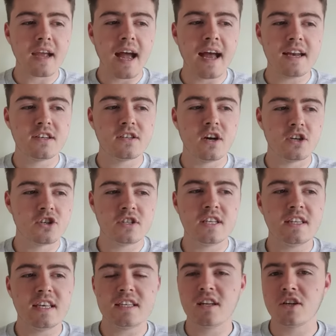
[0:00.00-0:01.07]
And I just
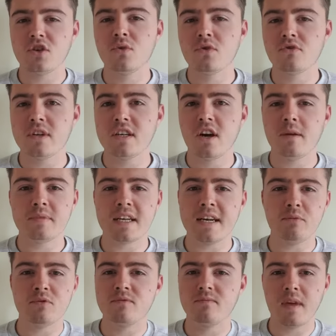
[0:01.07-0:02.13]
did this like two or three times, and
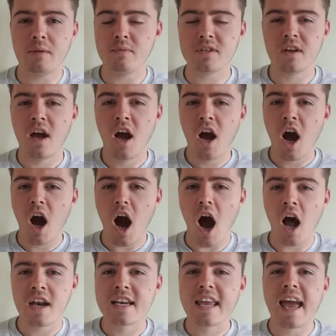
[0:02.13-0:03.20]
it was
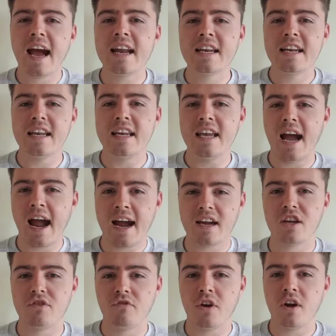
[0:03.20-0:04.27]
uncannily
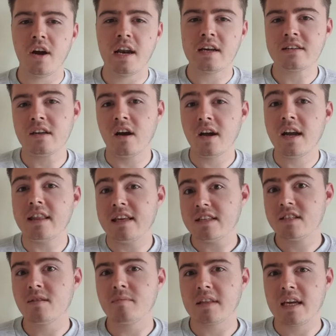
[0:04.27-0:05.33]
accurate. And I was like, okay,
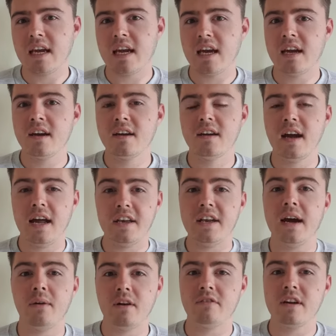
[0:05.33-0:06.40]
there's something here. And
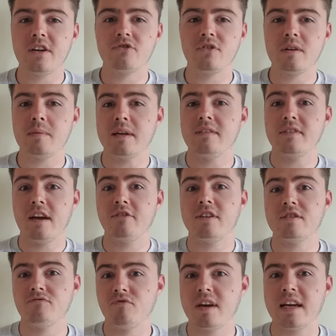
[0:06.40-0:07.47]
now I really truly believe there
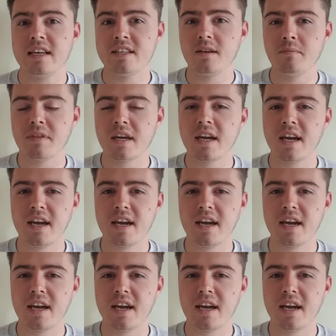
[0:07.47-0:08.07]
is really something